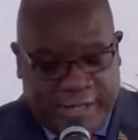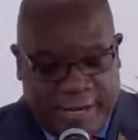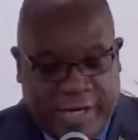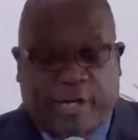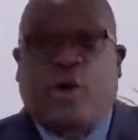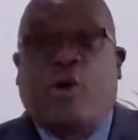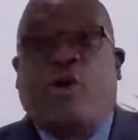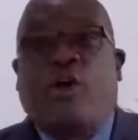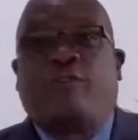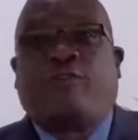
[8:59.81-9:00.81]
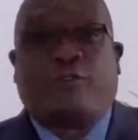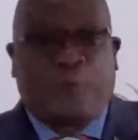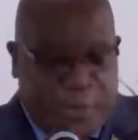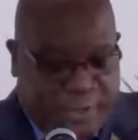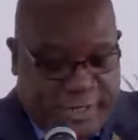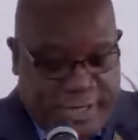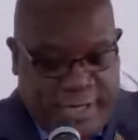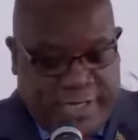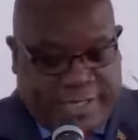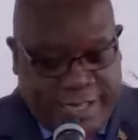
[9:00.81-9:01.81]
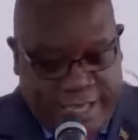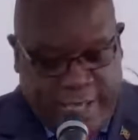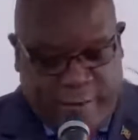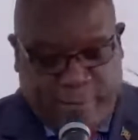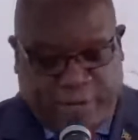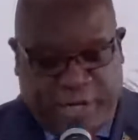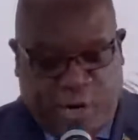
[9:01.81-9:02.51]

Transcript: that all 14 teams in